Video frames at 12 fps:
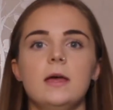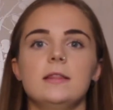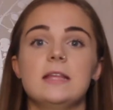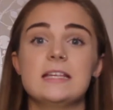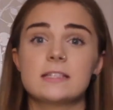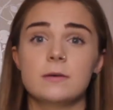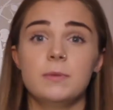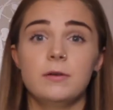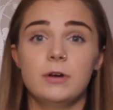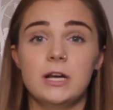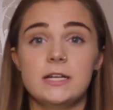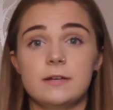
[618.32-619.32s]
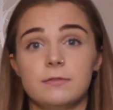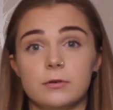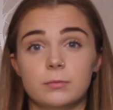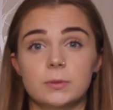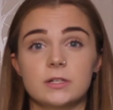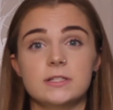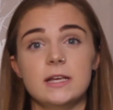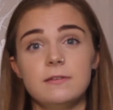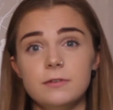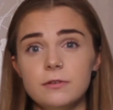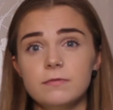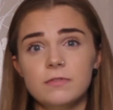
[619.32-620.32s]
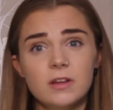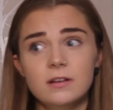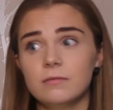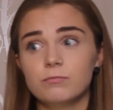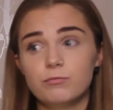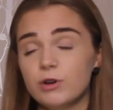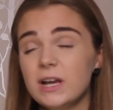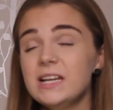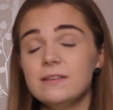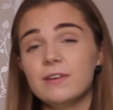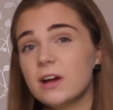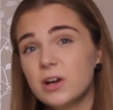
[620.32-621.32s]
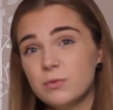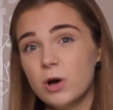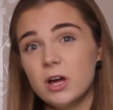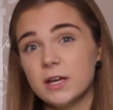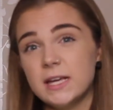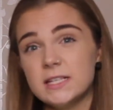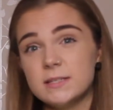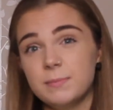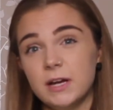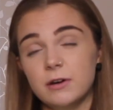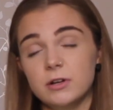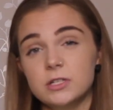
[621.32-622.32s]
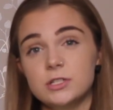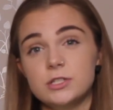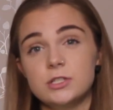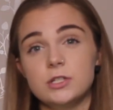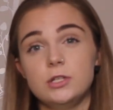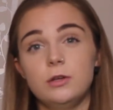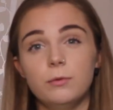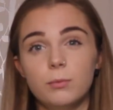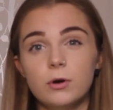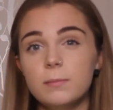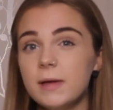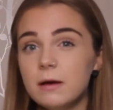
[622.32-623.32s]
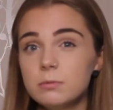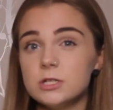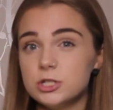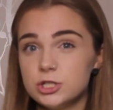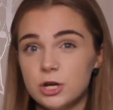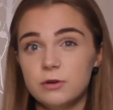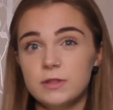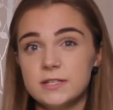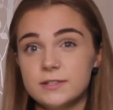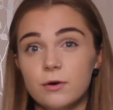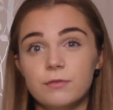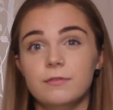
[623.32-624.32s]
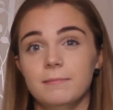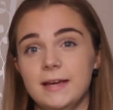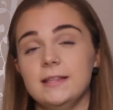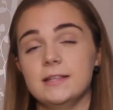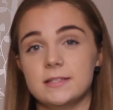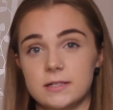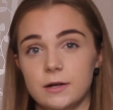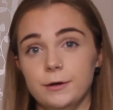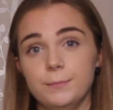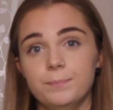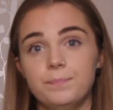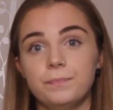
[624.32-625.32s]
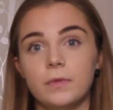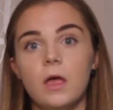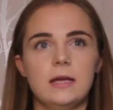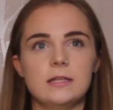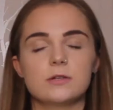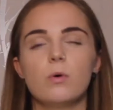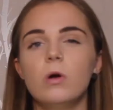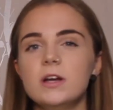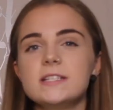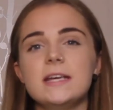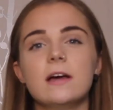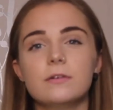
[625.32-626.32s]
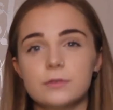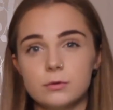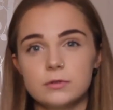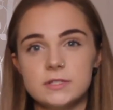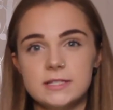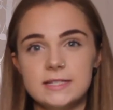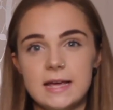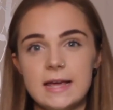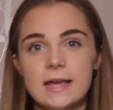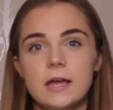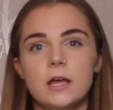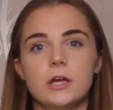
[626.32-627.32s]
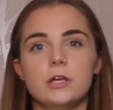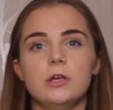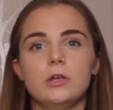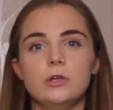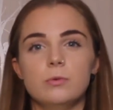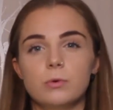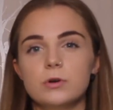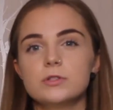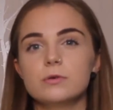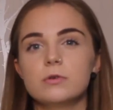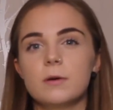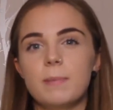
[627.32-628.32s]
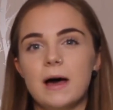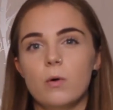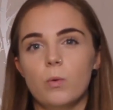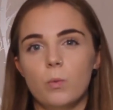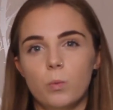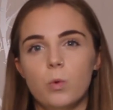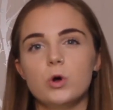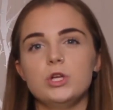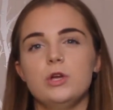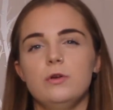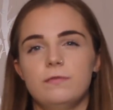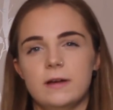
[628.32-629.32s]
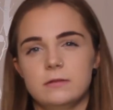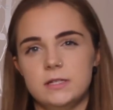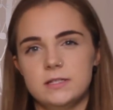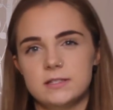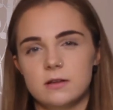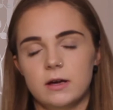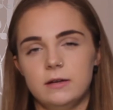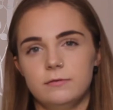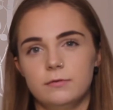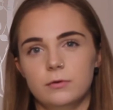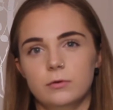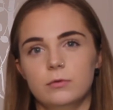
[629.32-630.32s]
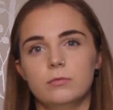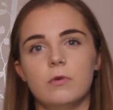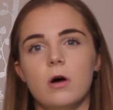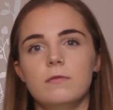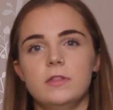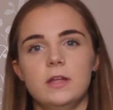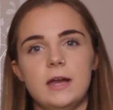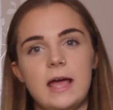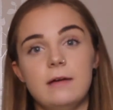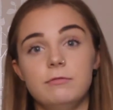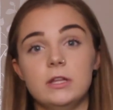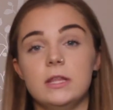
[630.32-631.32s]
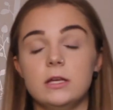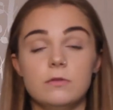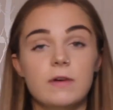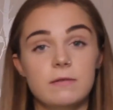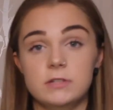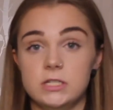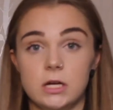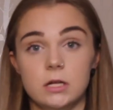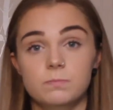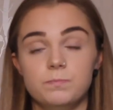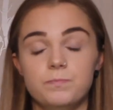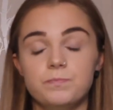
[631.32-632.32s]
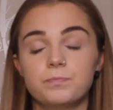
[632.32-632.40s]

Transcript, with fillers: This can be really difficult because if you've done really varied work experience, you want to be able to show this off and make this known. It's quality over quantity. You want to talk about what you found insightful rather than everything you've ever done.